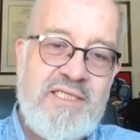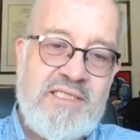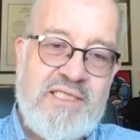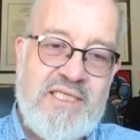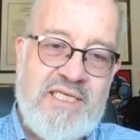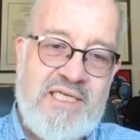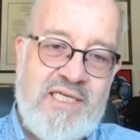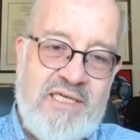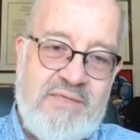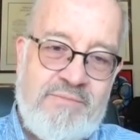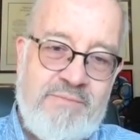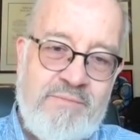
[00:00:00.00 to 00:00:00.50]

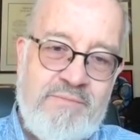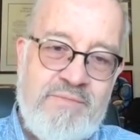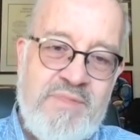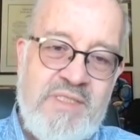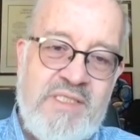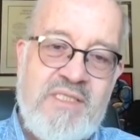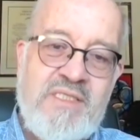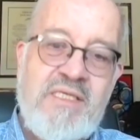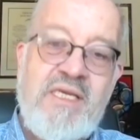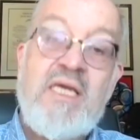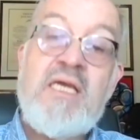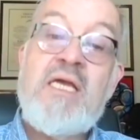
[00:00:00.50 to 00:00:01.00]
his
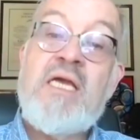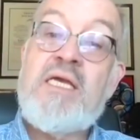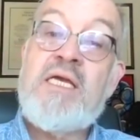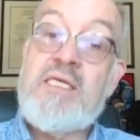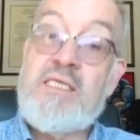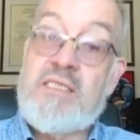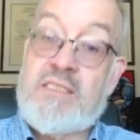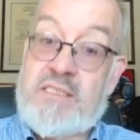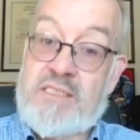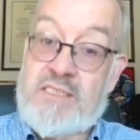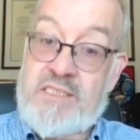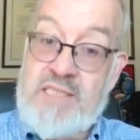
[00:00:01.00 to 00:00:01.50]
hymns,
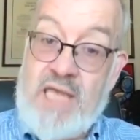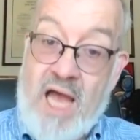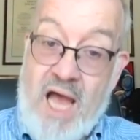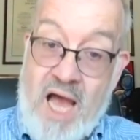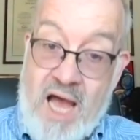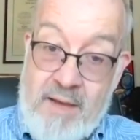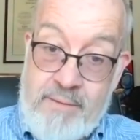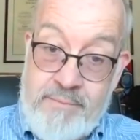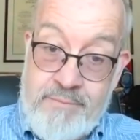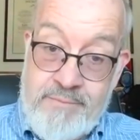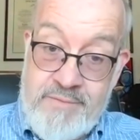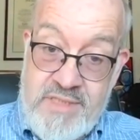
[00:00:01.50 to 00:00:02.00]
his
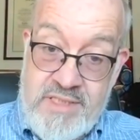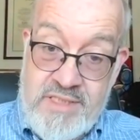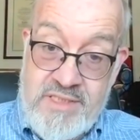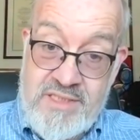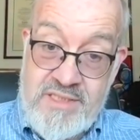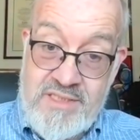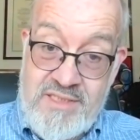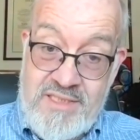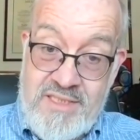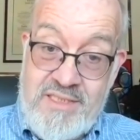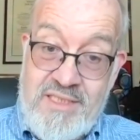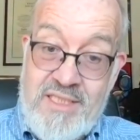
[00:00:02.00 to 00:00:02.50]

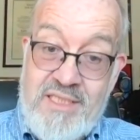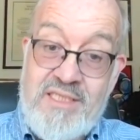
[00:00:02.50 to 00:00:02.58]
psalms,